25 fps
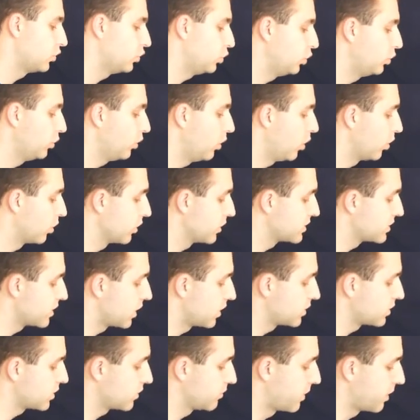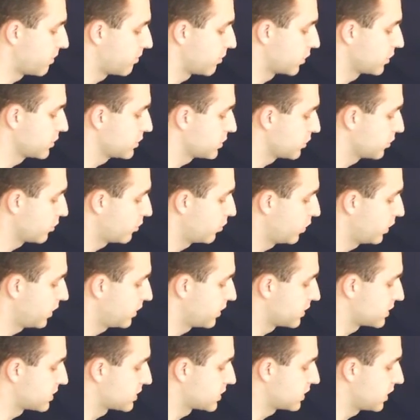two horizontal members
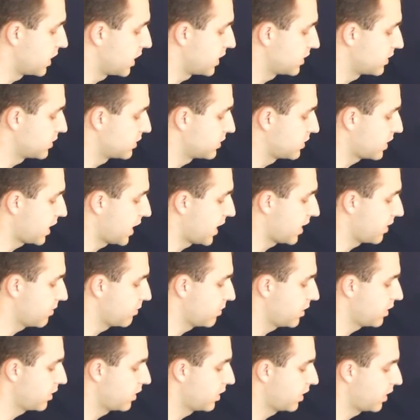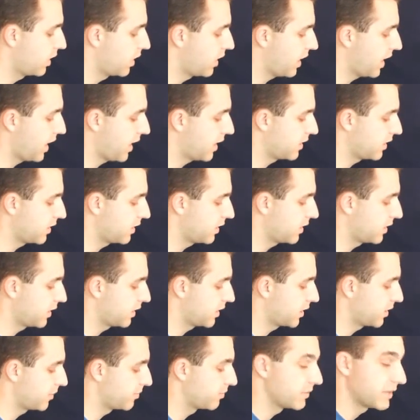with a slotted tab and
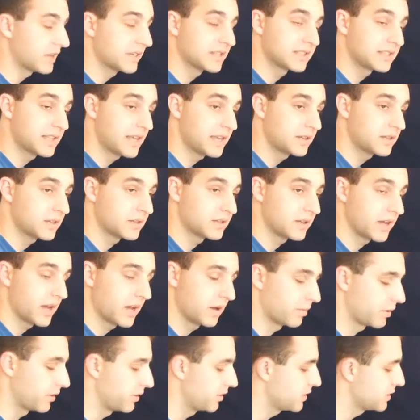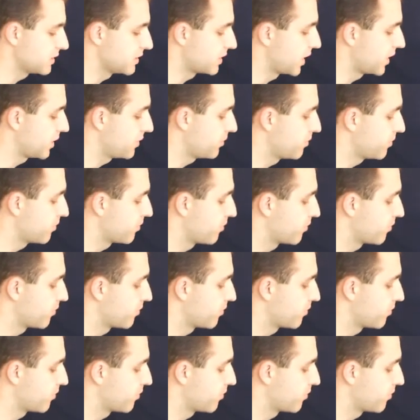a slanted tab on this side,